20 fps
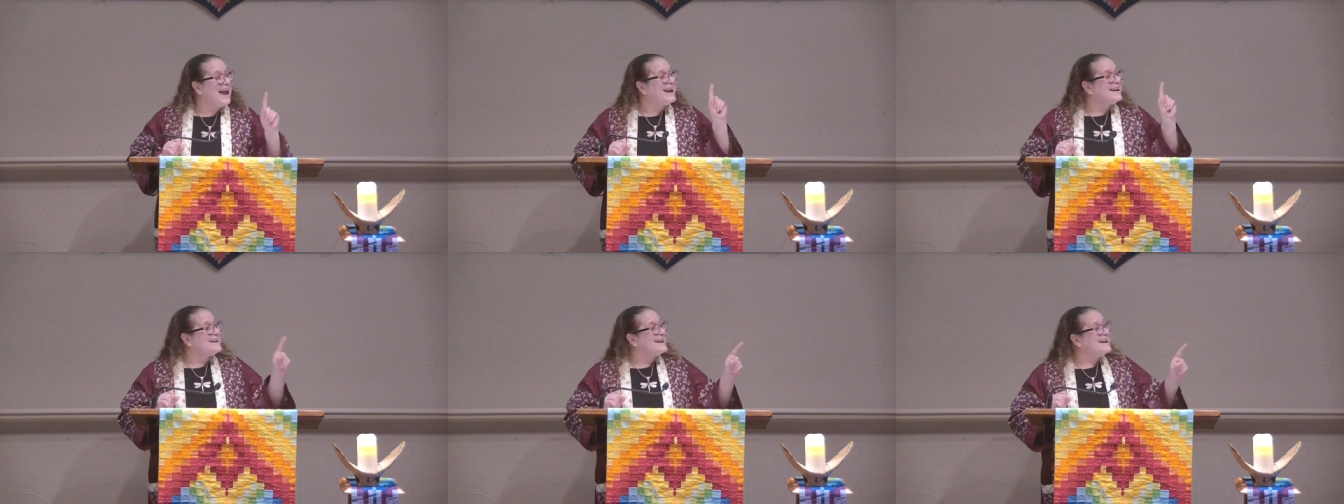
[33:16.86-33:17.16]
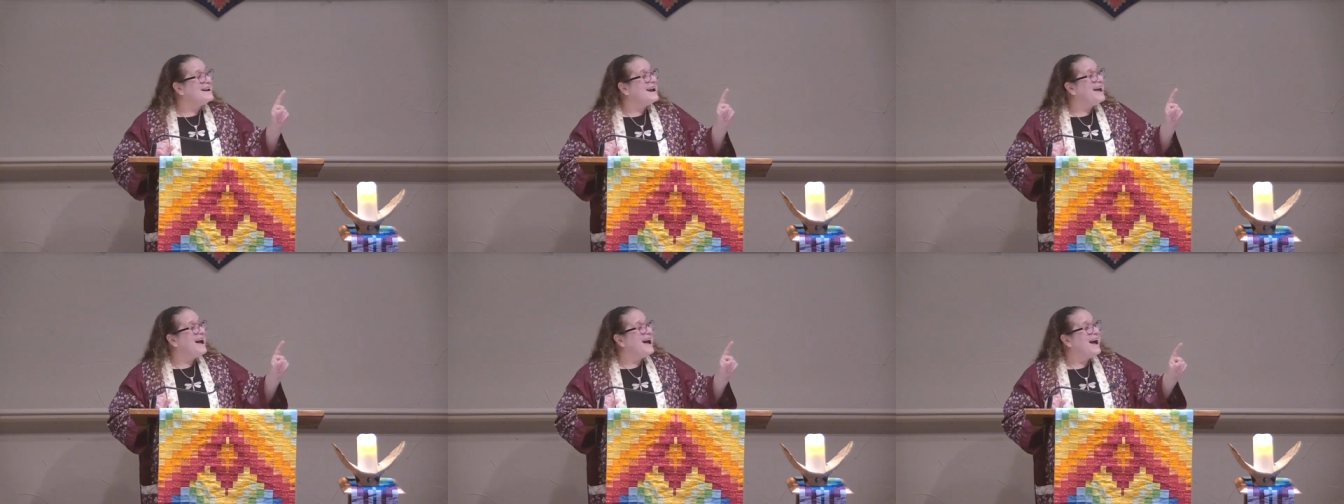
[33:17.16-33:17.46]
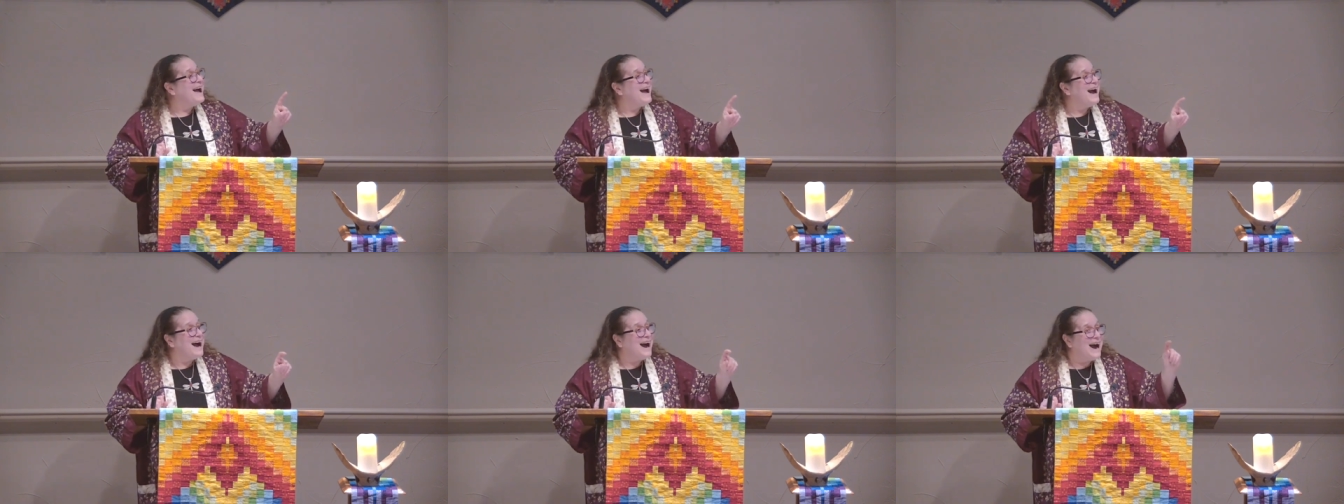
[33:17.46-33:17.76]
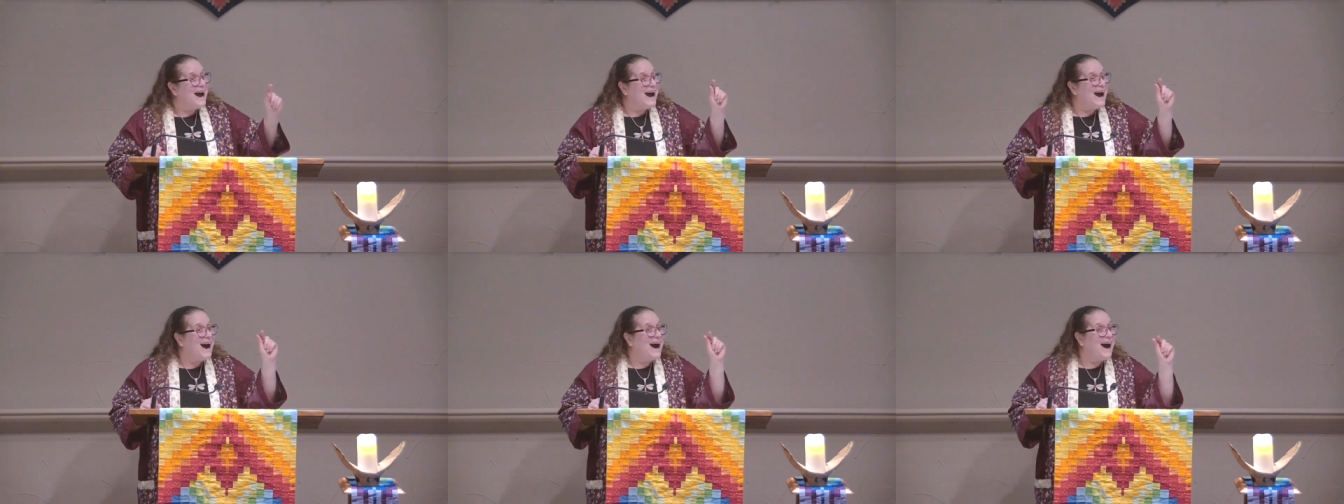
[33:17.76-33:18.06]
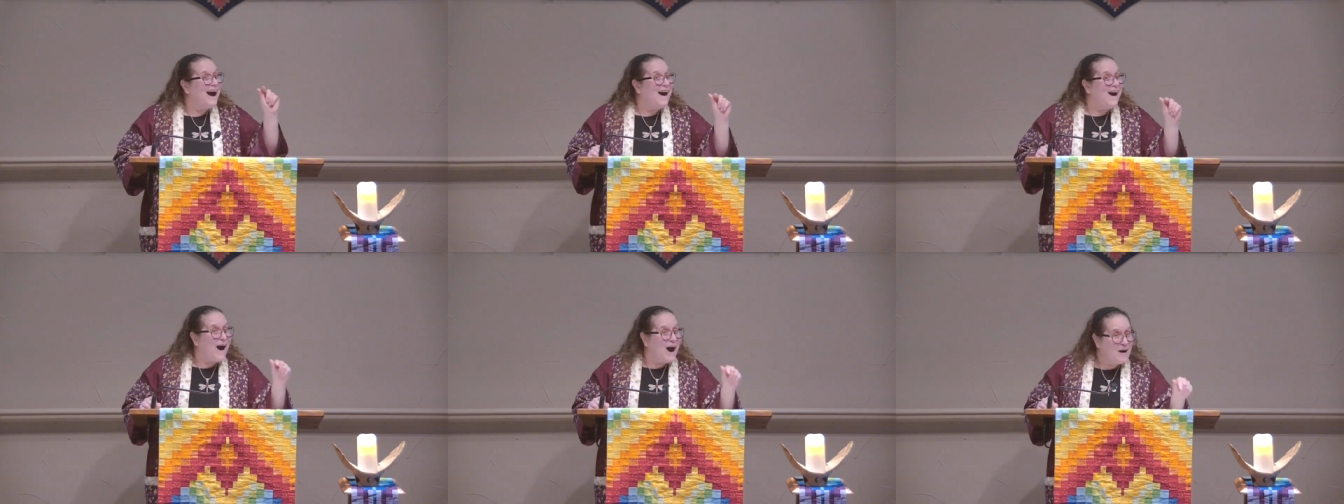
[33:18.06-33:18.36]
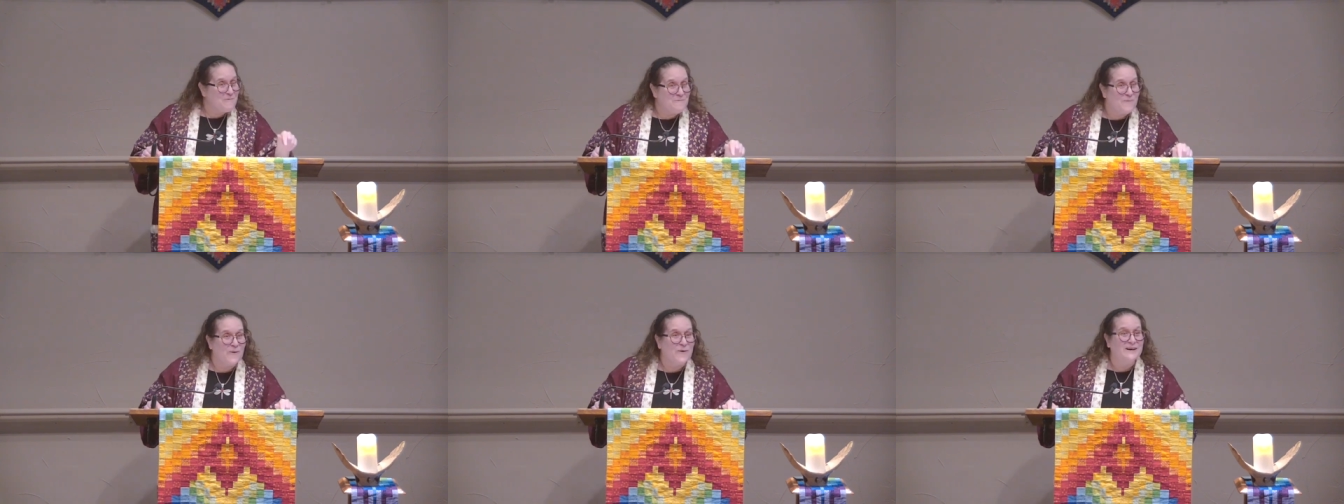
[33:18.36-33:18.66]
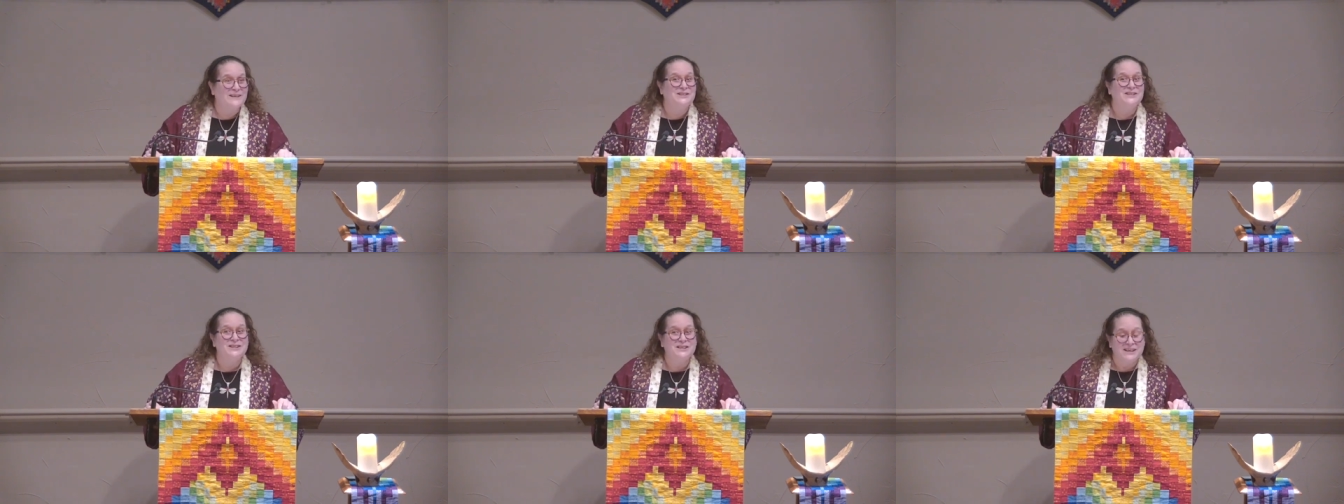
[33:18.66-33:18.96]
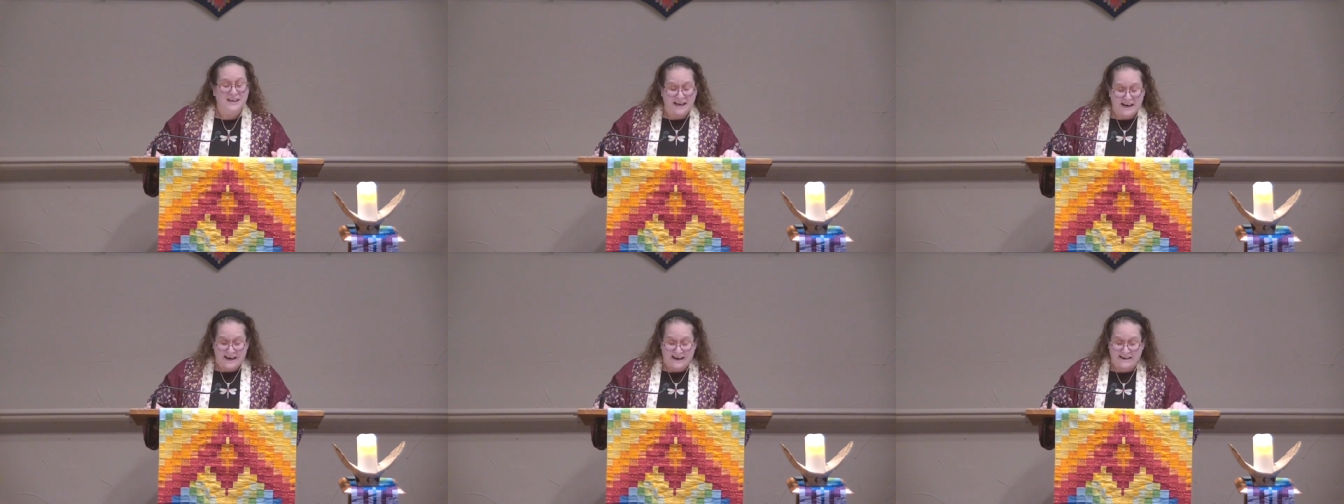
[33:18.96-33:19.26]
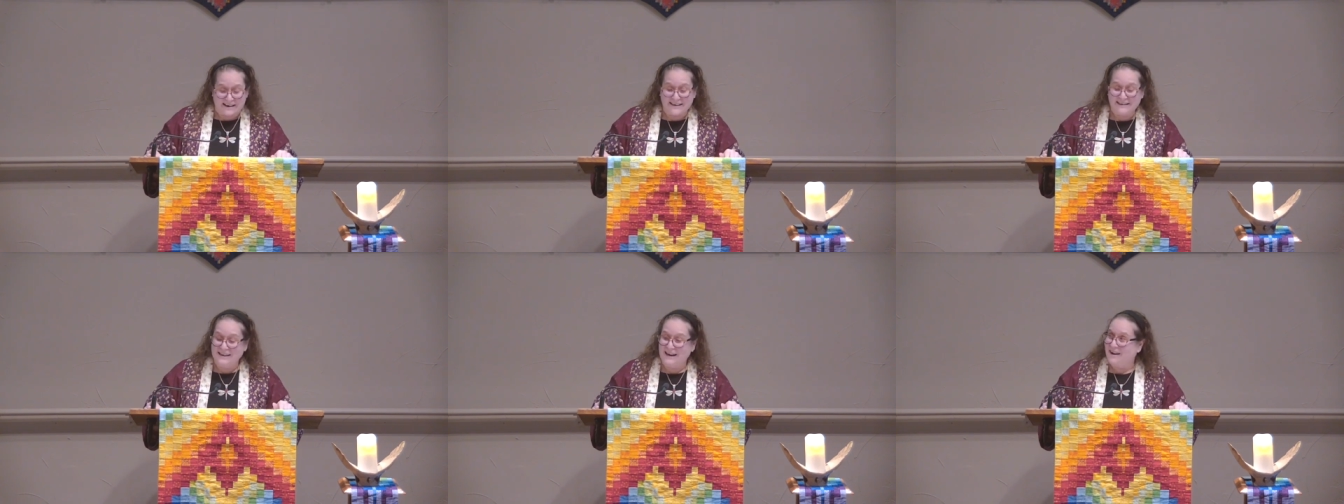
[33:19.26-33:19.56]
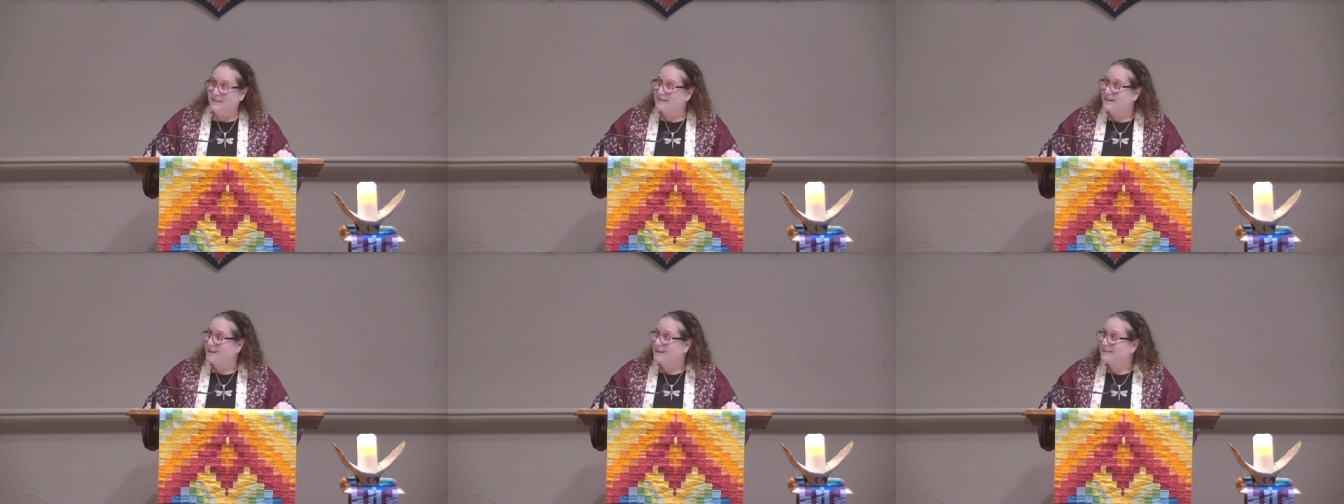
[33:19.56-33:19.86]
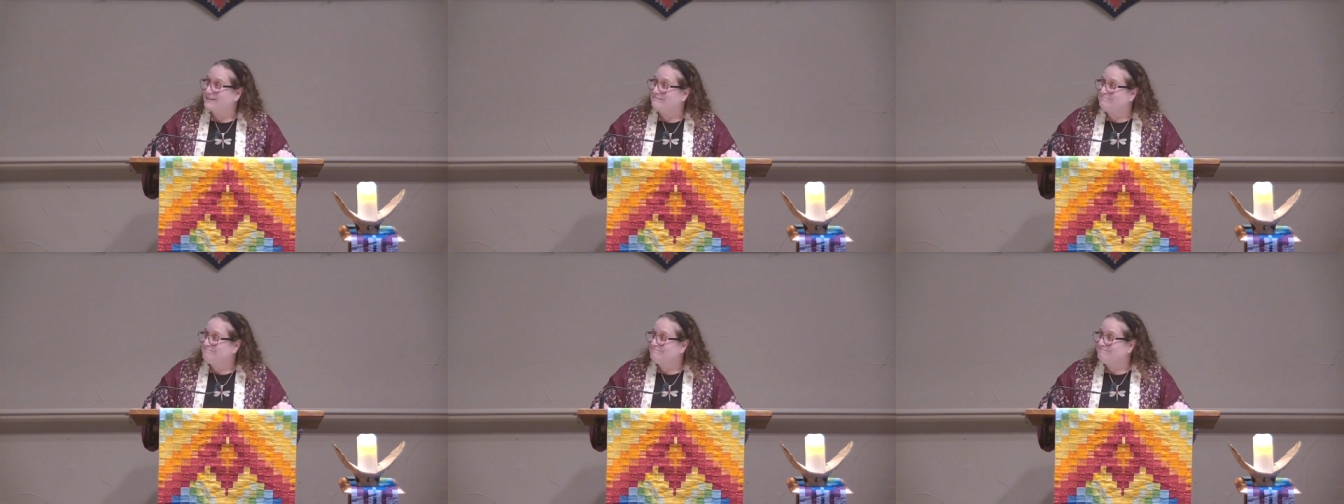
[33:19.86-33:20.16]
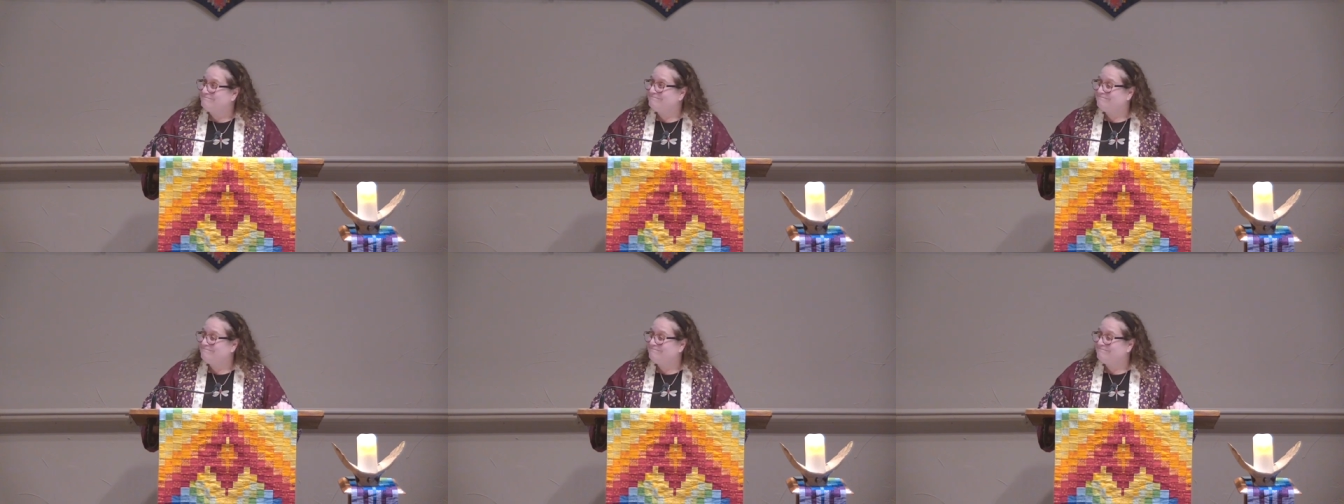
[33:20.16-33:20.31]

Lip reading: And abortion care is health care.